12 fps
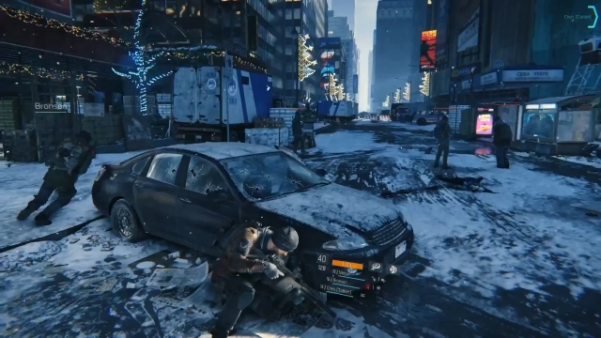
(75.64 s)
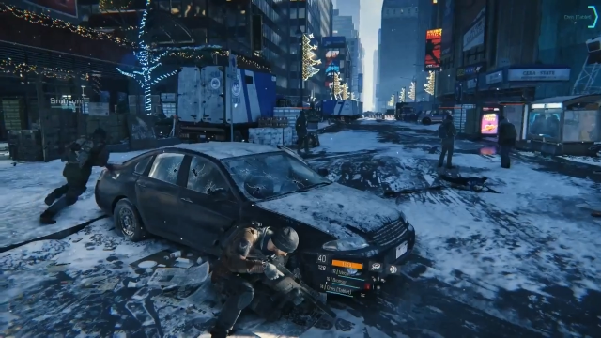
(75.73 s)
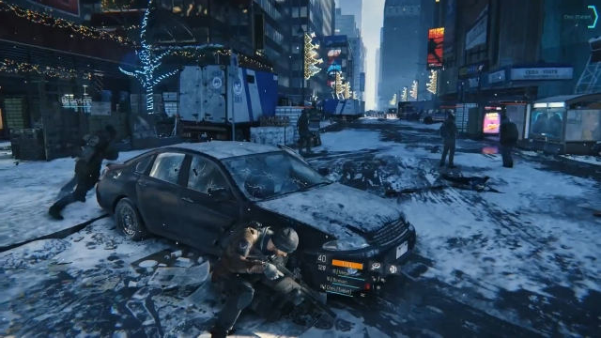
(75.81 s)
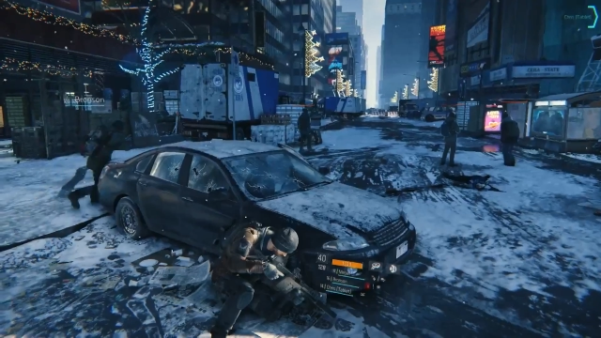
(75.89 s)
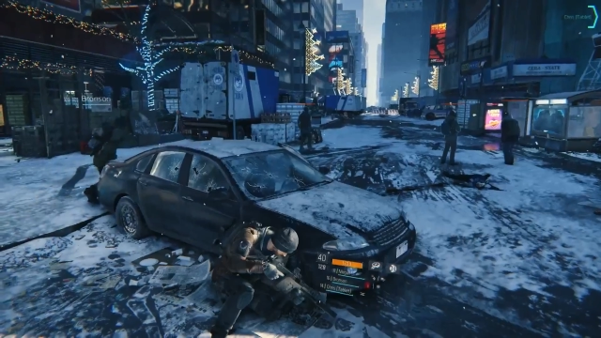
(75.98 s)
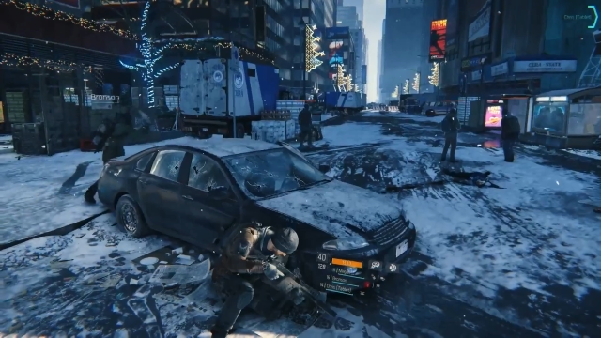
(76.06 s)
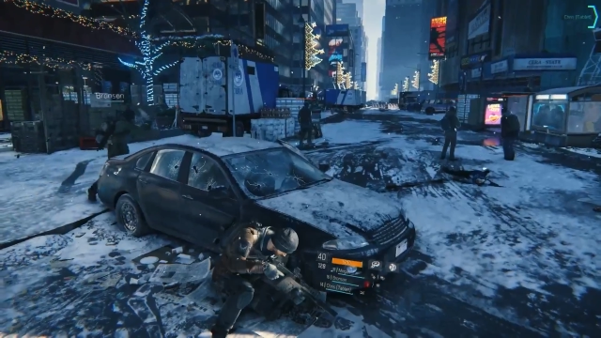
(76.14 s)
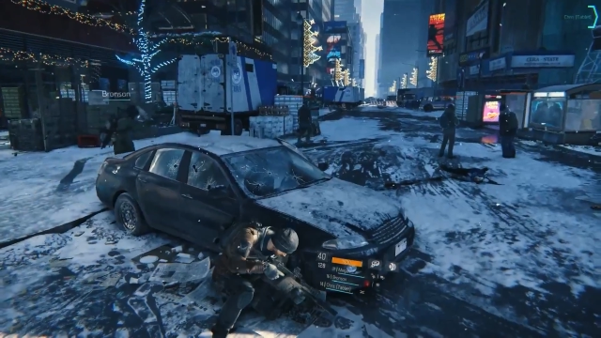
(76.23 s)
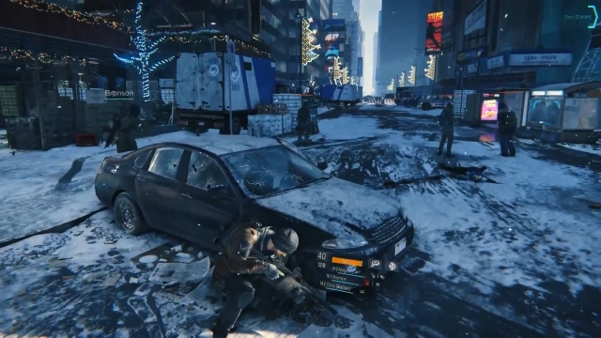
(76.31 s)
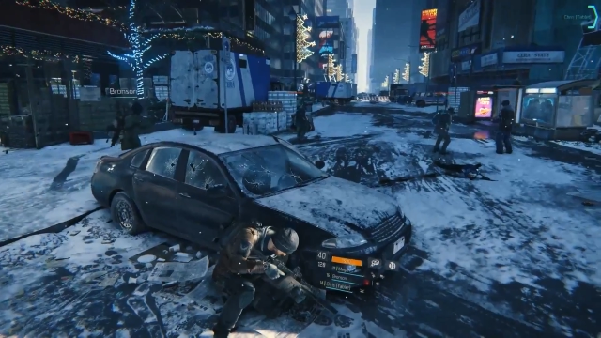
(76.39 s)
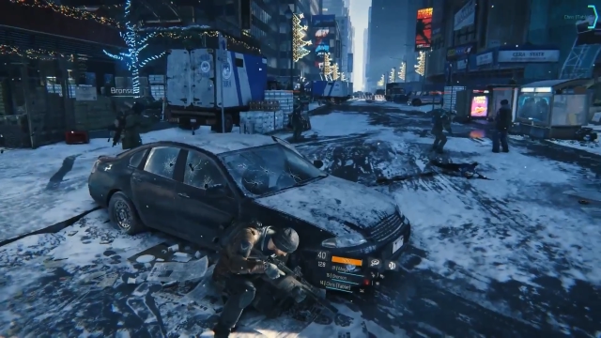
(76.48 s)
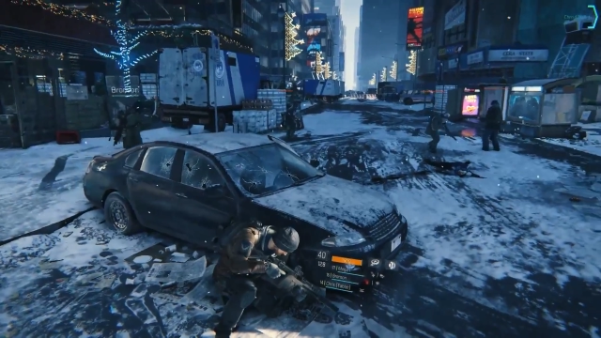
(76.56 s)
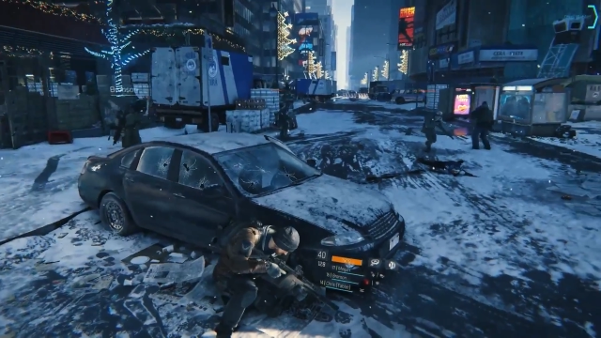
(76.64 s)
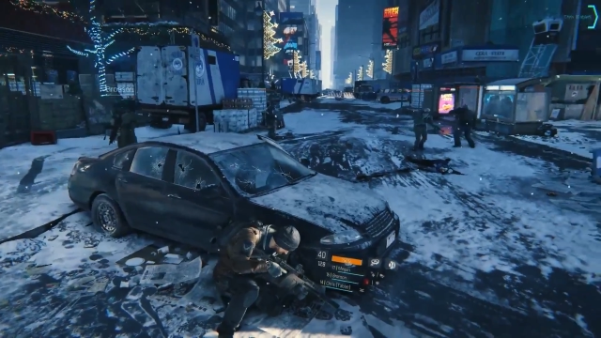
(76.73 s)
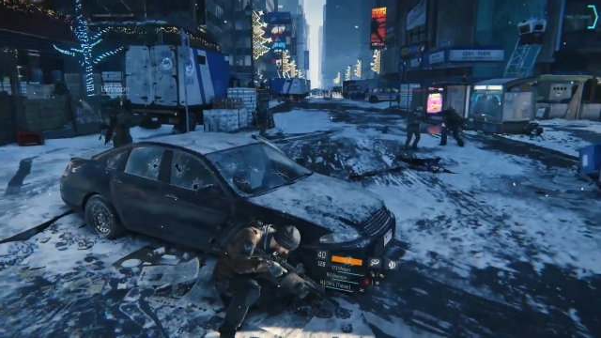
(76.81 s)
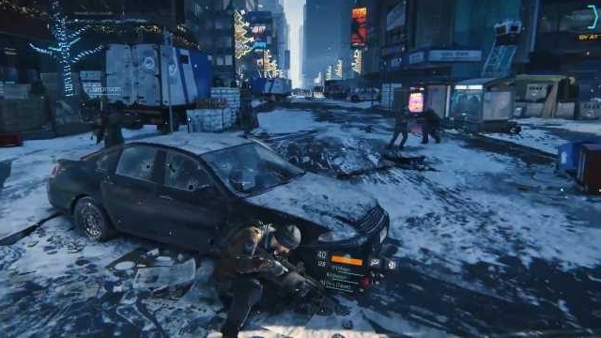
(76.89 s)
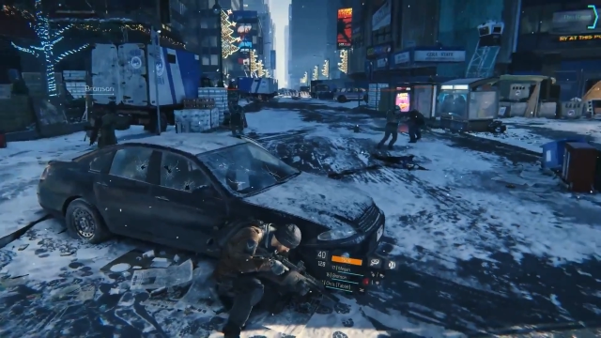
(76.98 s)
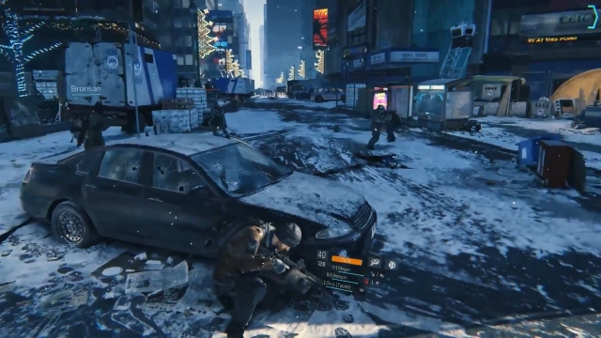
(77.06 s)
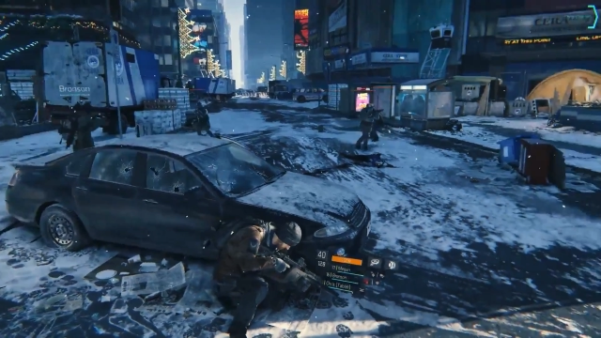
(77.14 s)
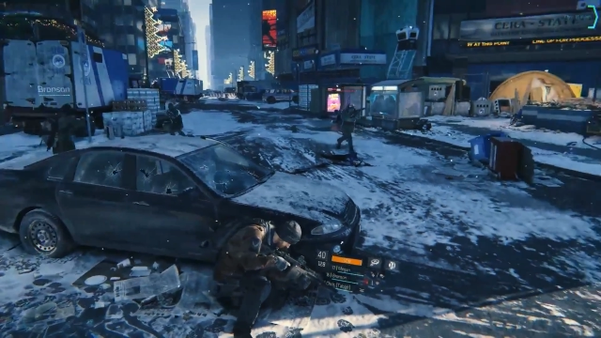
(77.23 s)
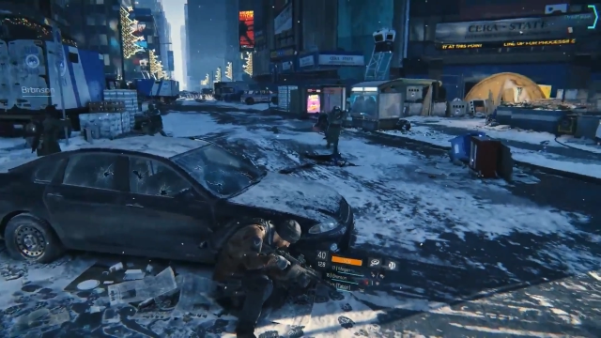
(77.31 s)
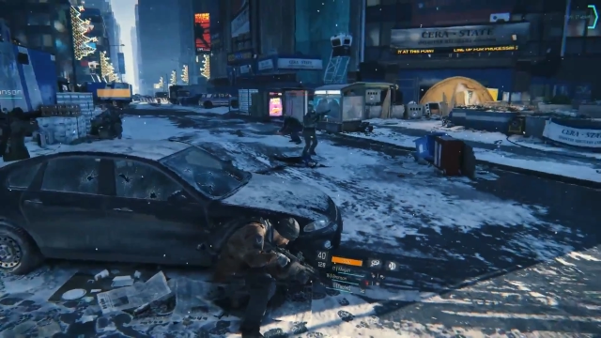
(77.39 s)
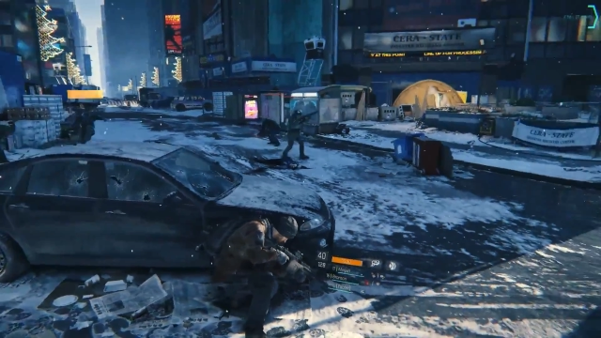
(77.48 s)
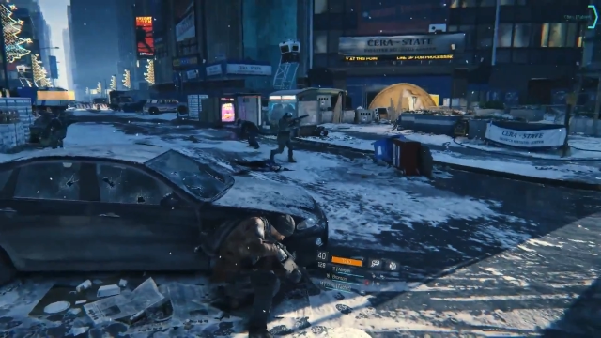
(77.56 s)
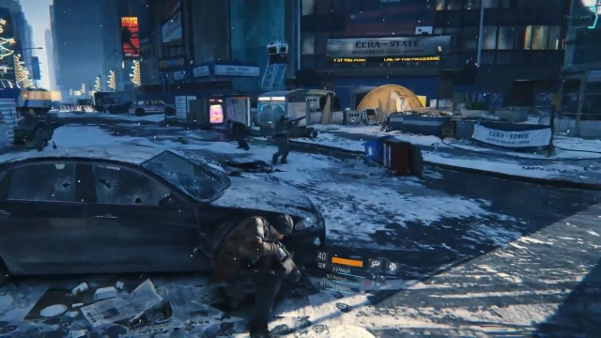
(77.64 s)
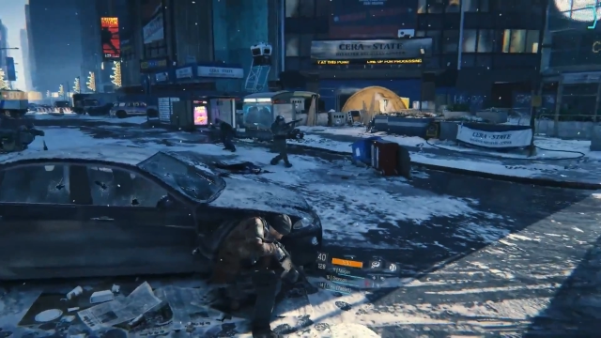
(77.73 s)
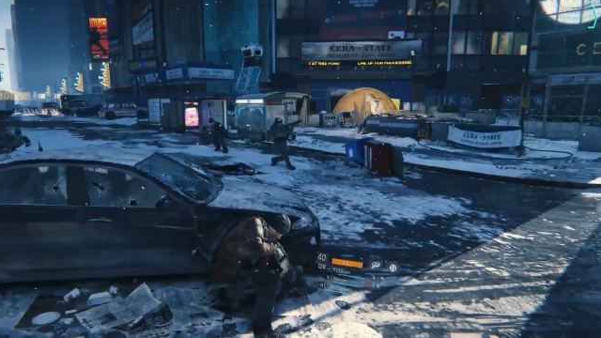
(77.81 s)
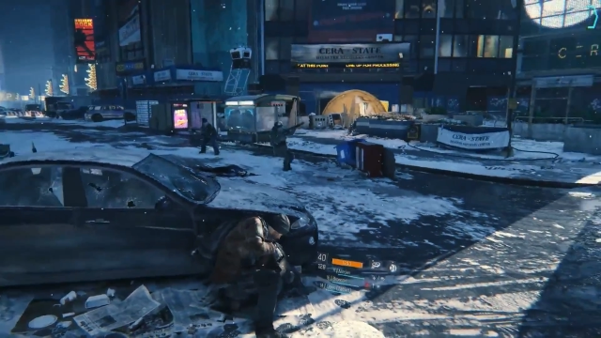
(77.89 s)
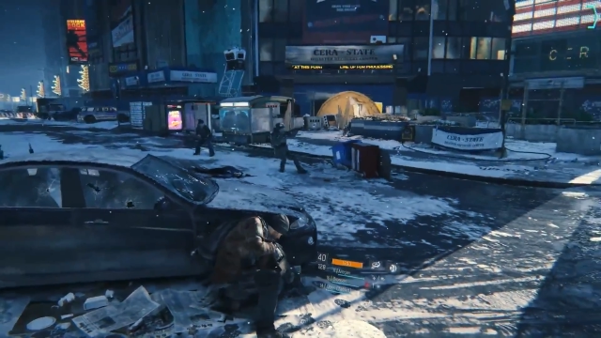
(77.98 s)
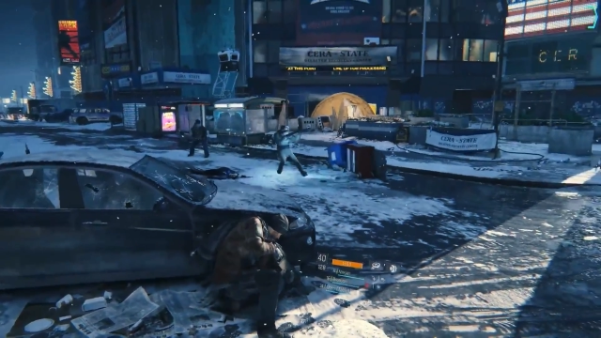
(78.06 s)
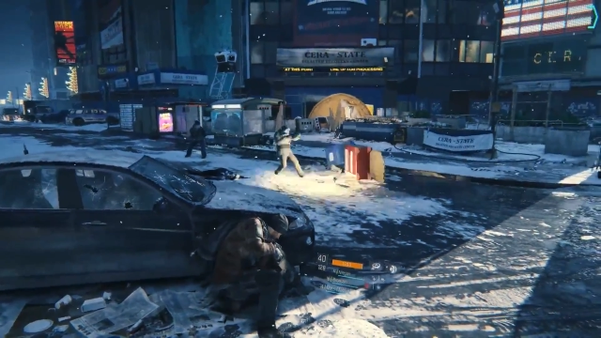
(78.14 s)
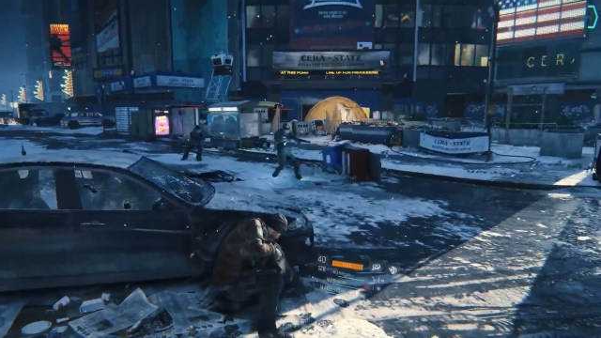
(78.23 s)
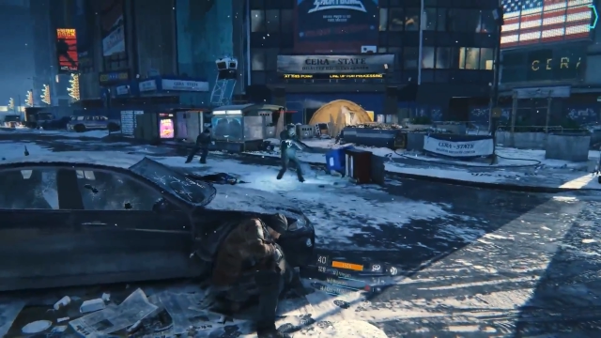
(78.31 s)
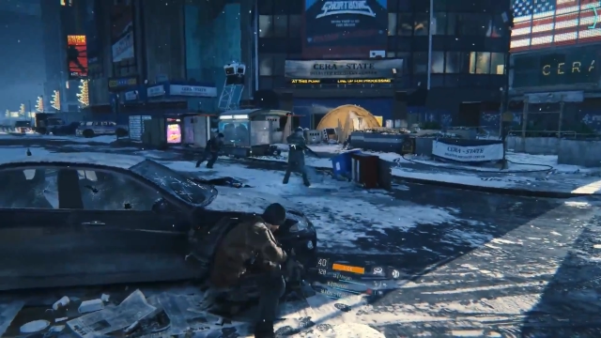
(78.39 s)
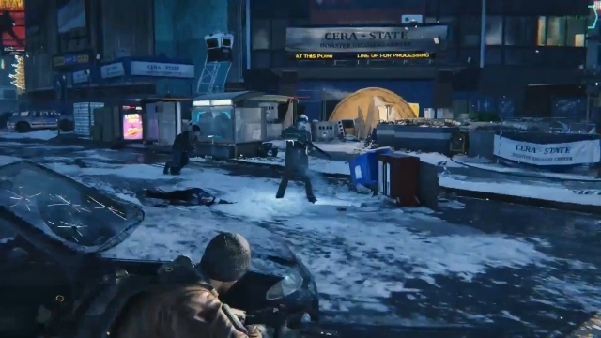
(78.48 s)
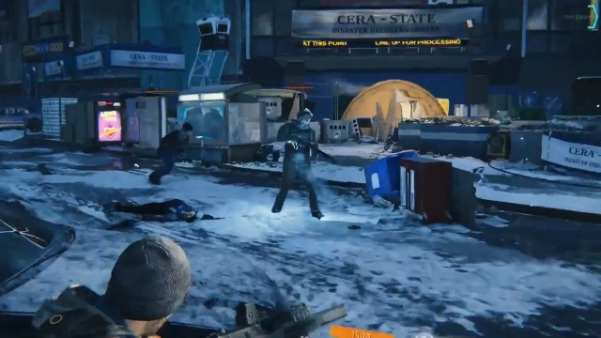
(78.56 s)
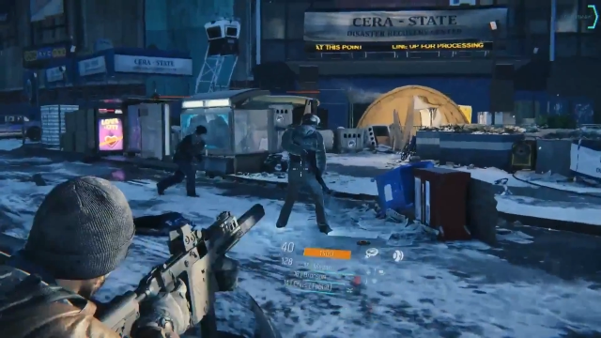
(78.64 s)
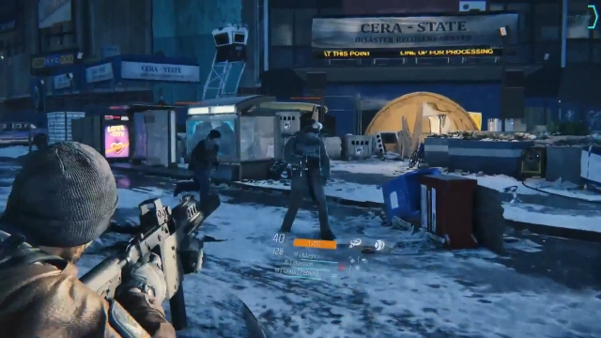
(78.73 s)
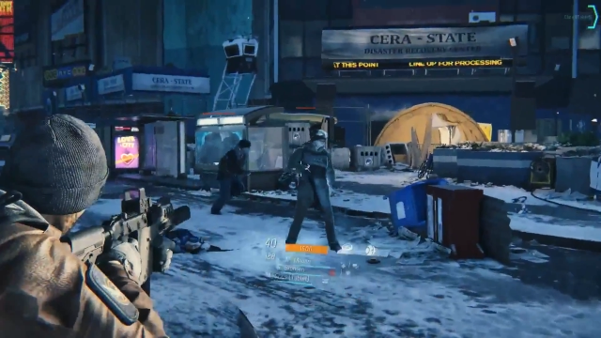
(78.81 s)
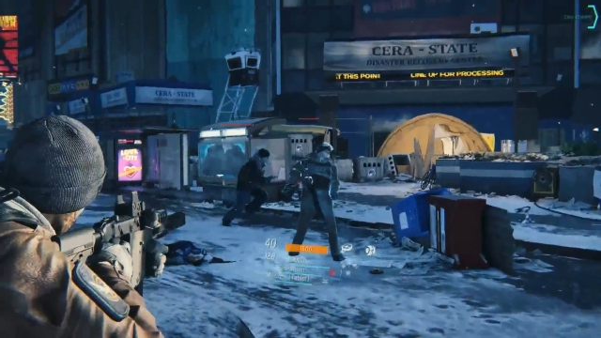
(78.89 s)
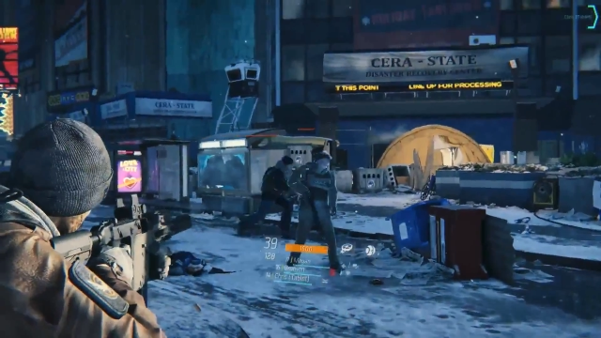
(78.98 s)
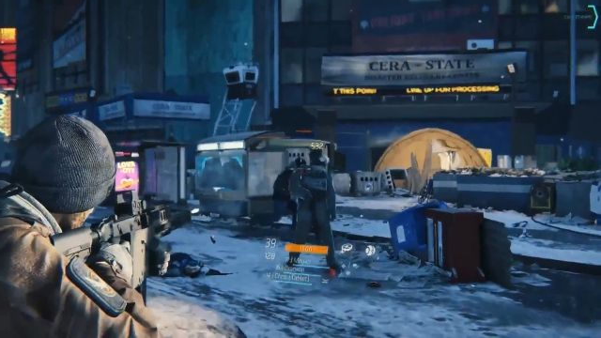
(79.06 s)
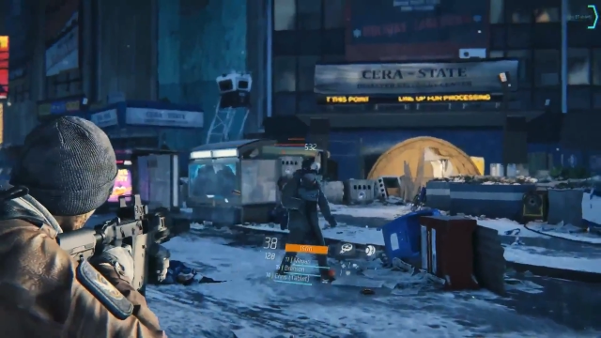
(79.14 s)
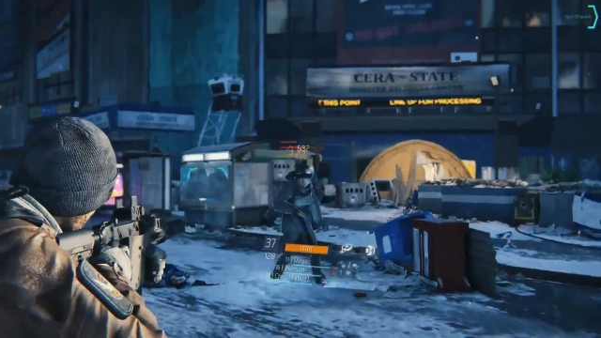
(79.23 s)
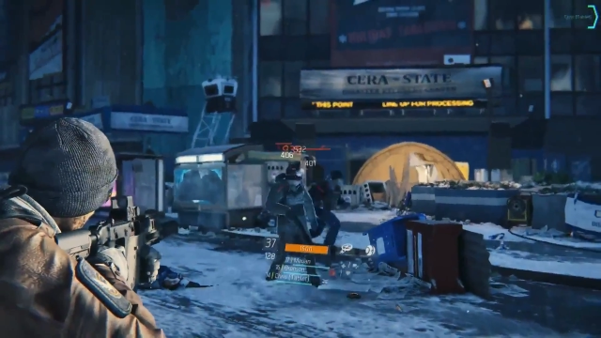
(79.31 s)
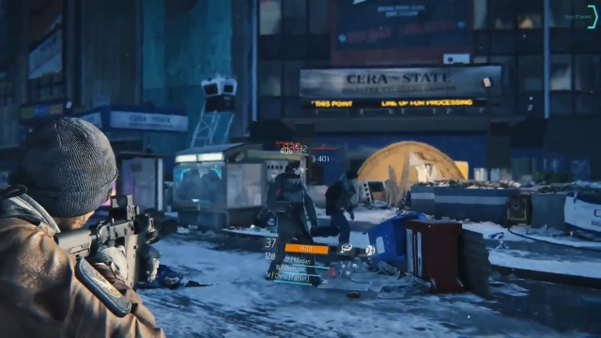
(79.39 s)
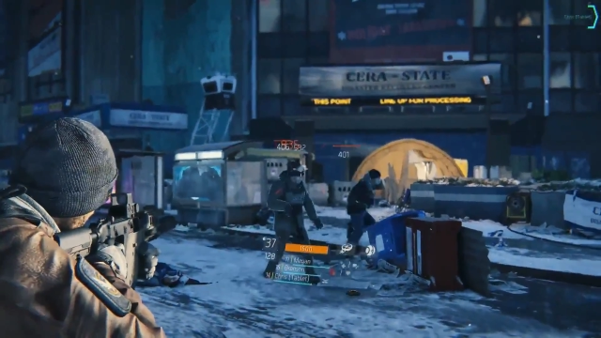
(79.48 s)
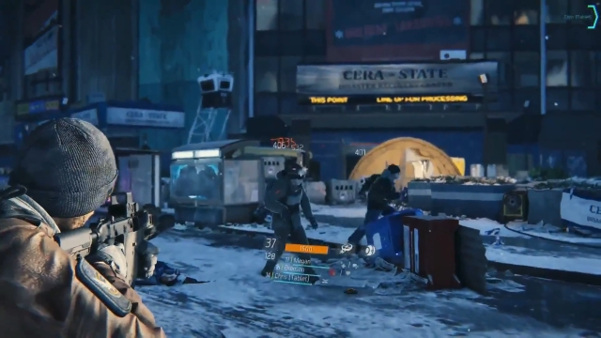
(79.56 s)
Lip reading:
Nobody's mouth can be seen.